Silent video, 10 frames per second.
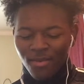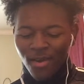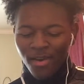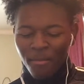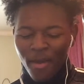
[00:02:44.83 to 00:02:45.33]

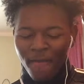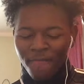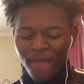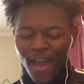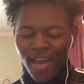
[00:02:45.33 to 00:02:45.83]
One of the
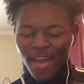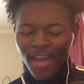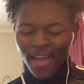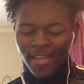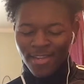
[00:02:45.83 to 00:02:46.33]
best fight
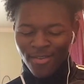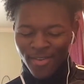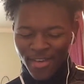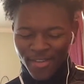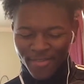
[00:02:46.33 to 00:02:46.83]
in
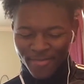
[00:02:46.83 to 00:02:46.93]
history.